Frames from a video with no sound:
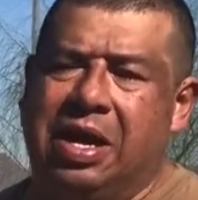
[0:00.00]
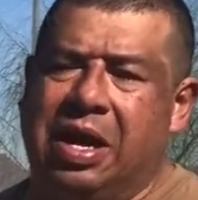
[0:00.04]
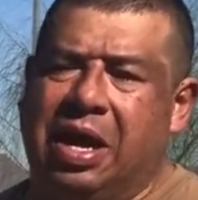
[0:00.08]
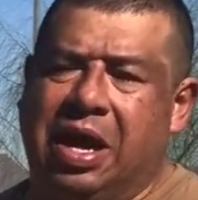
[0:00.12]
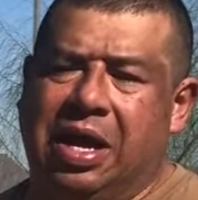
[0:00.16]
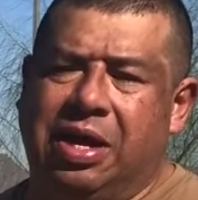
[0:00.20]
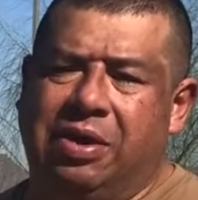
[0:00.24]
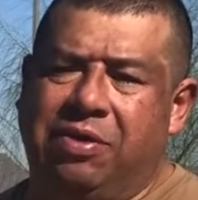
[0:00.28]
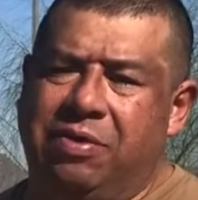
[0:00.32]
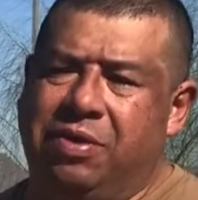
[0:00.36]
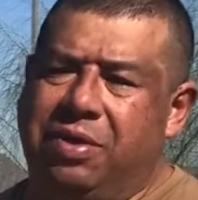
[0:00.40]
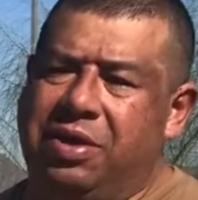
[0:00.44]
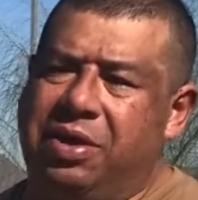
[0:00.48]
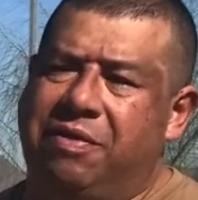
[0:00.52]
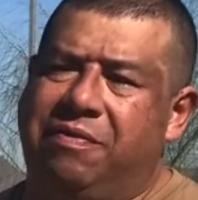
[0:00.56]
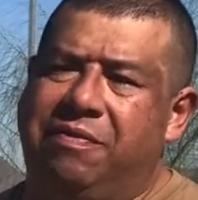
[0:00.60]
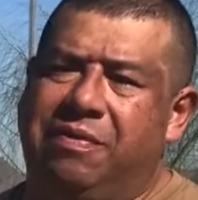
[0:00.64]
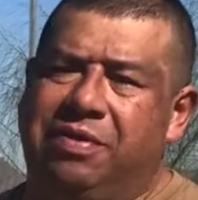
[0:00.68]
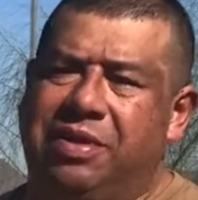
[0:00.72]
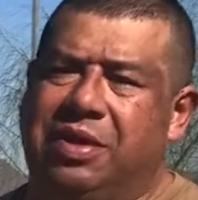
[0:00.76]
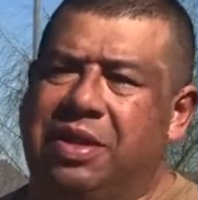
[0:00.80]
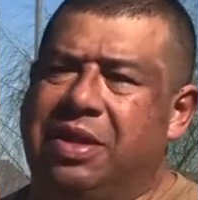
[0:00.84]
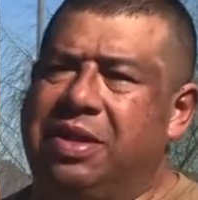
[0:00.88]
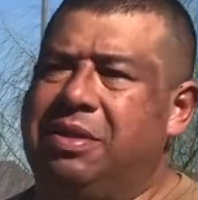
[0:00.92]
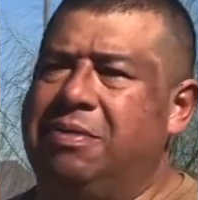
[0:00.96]
I do it
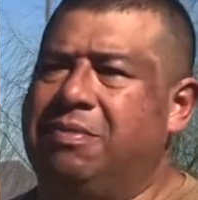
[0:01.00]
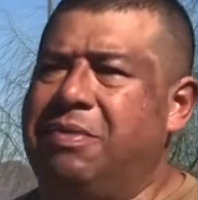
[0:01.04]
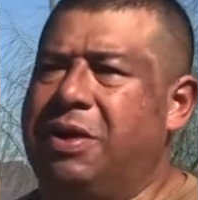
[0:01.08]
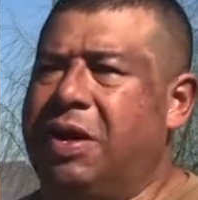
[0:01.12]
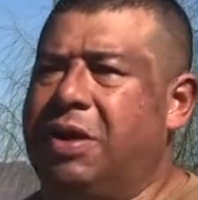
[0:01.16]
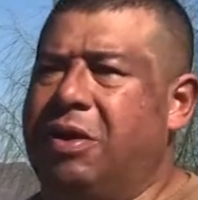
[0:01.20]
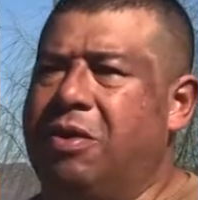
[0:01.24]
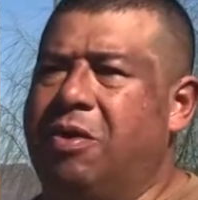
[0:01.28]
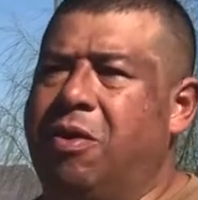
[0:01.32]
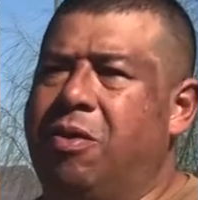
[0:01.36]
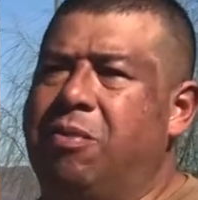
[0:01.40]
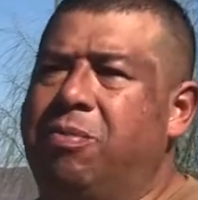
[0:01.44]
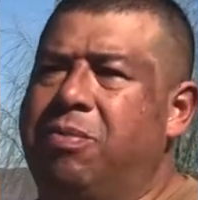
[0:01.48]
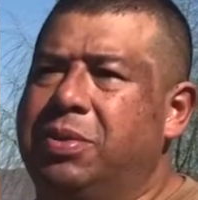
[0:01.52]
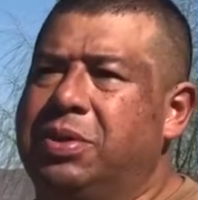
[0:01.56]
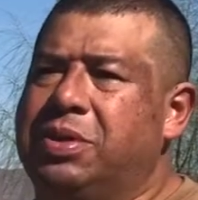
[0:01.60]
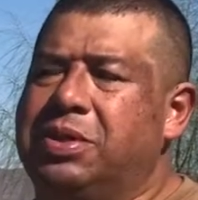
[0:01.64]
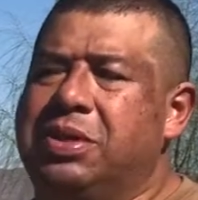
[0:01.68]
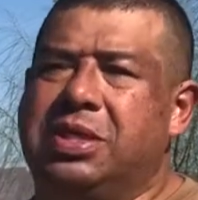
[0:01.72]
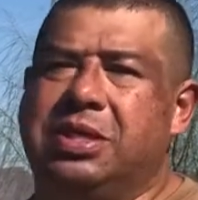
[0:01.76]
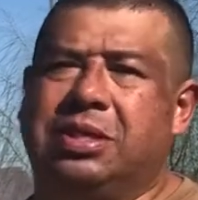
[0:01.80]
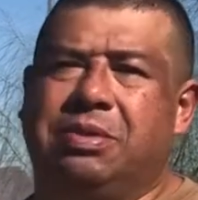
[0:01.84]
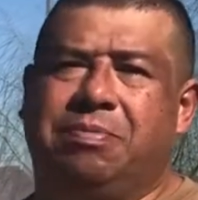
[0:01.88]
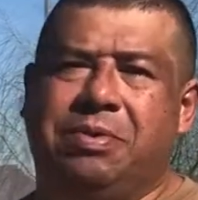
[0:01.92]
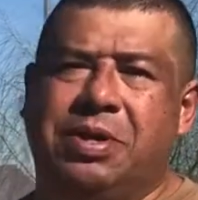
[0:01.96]
different than the Maricopas
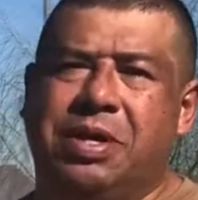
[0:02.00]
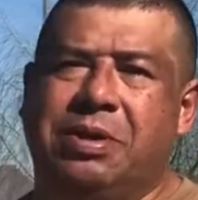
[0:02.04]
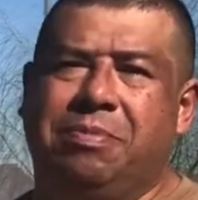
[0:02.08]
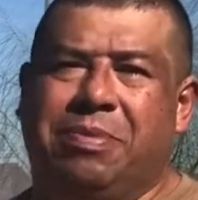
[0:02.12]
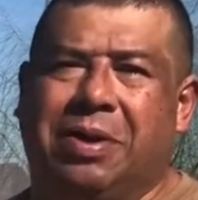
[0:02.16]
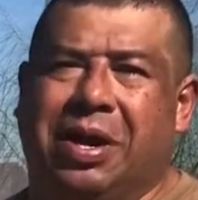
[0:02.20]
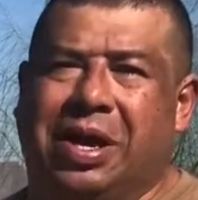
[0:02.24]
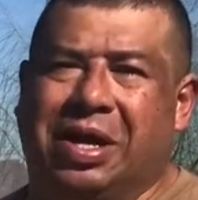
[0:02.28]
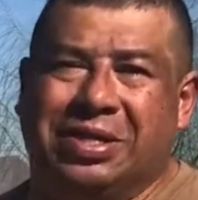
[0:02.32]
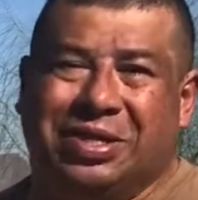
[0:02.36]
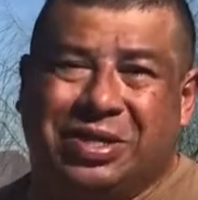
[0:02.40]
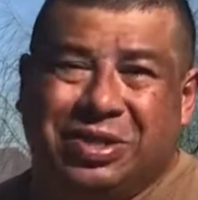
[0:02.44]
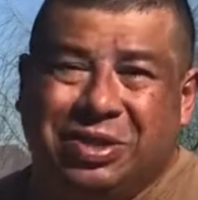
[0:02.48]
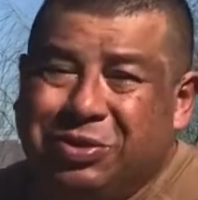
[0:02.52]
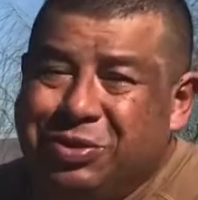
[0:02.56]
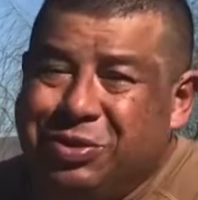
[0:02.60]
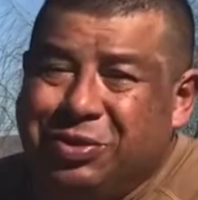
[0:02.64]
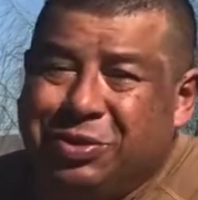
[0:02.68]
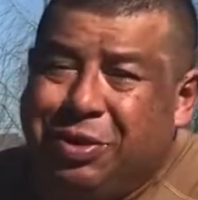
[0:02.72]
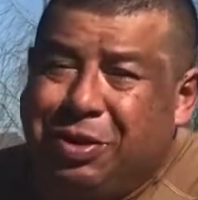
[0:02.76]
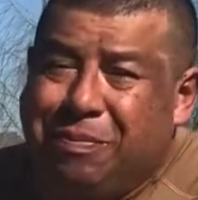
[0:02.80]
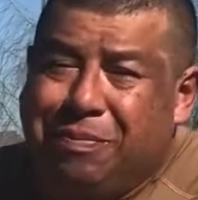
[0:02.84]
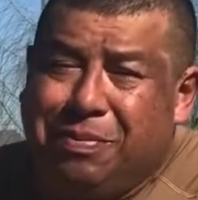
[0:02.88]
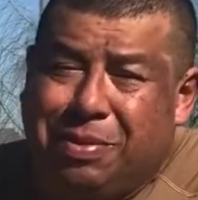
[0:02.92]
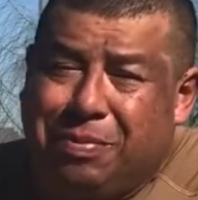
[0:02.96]
and the Peepash, and those
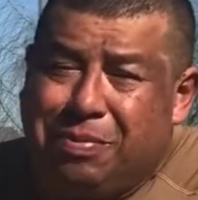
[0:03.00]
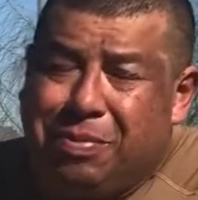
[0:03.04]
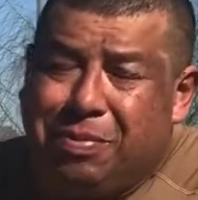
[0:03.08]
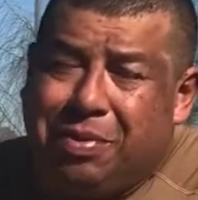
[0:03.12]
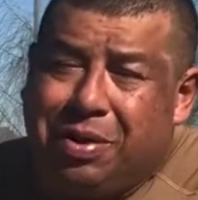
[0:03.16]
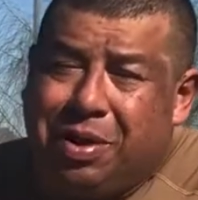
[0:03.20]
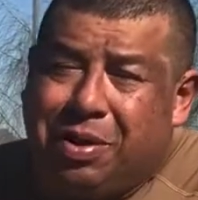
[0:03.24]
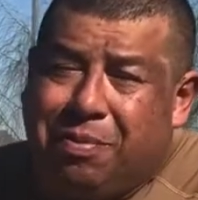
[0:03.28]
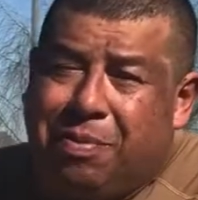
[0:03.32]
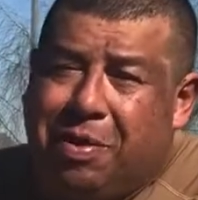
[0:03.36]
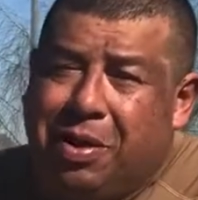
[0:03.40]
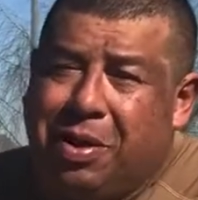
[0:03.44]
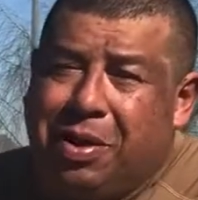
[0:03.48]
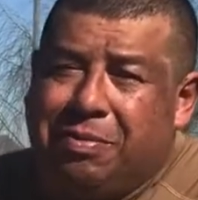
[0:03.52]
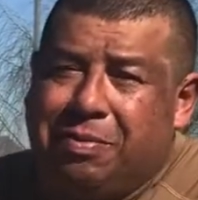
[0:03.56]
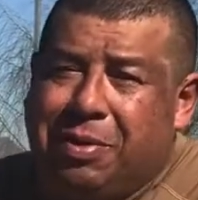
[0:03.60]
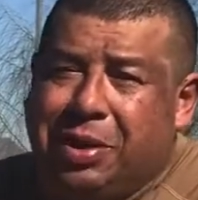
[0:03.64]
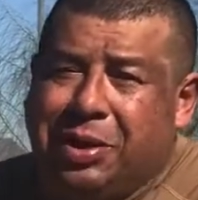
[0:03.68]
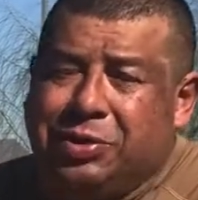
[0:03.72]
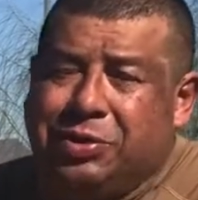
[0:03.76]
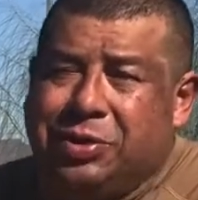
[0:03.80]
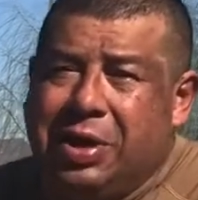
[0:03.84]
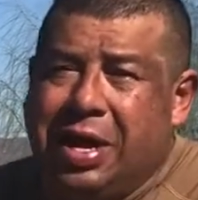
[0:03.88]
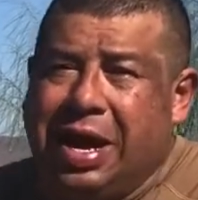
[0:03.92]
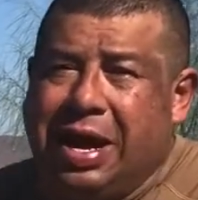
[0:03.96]
are all people that are part of my
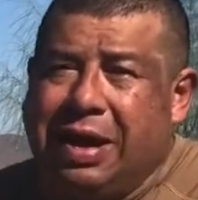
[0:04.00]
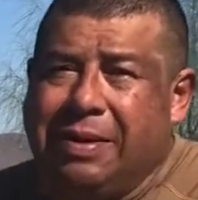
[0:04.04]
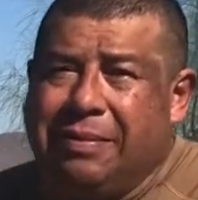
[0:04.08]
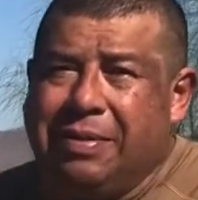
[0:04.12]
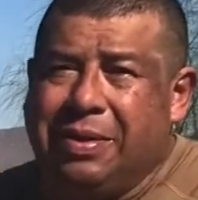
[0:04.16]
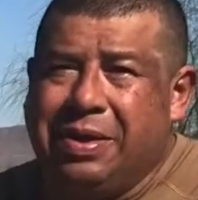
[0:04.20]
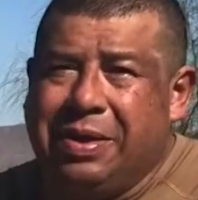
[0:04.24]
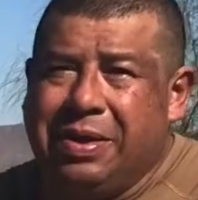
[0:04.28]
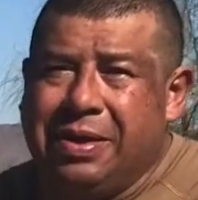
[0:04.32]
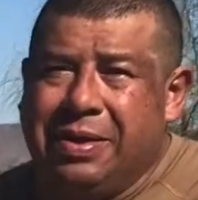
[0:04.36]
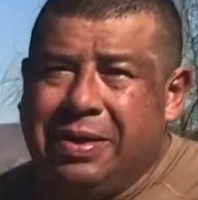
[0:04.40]
tribe.